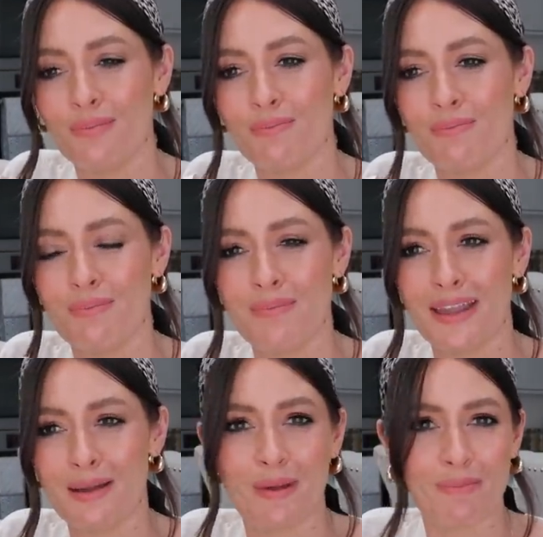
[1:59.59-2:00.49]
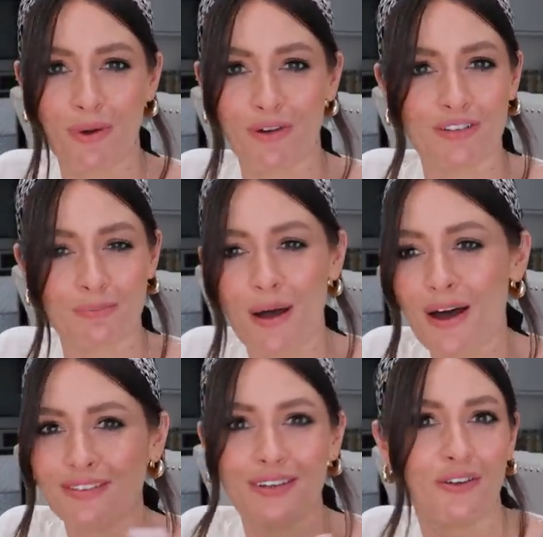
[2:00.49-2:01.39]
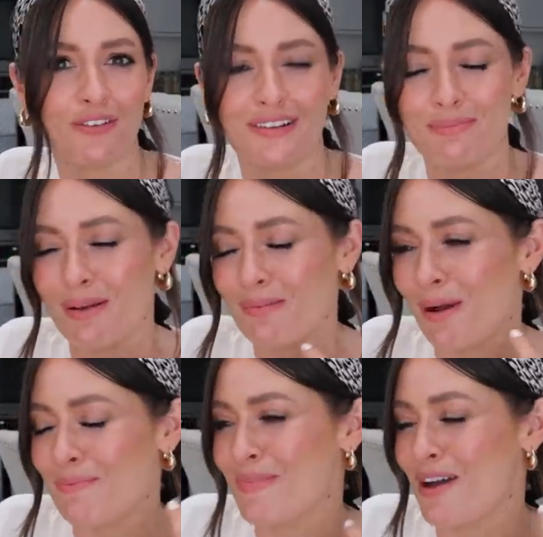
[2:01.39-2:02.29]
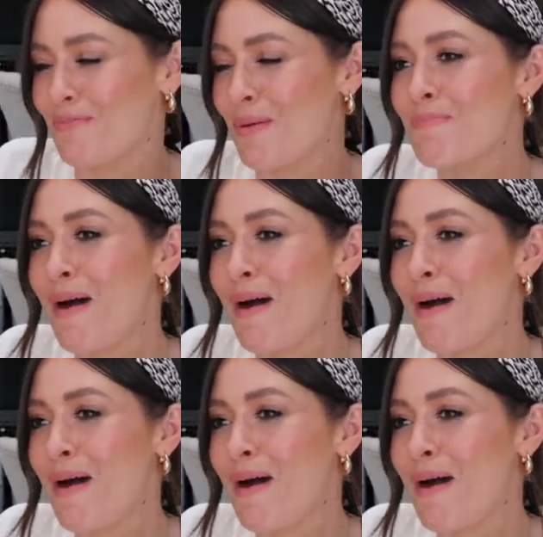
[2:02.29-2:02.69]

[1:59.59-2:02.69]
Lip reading: me a bit more as a person. Obviously I'm there with my